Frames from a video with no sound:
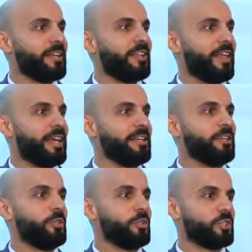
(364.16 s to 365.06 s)
then
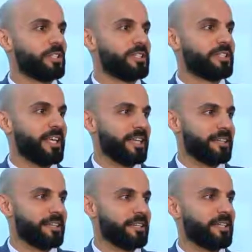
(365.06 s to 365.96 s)
you should set
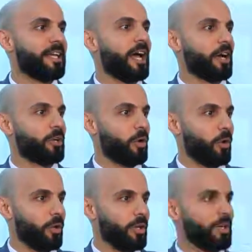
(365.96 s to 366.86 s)
a goal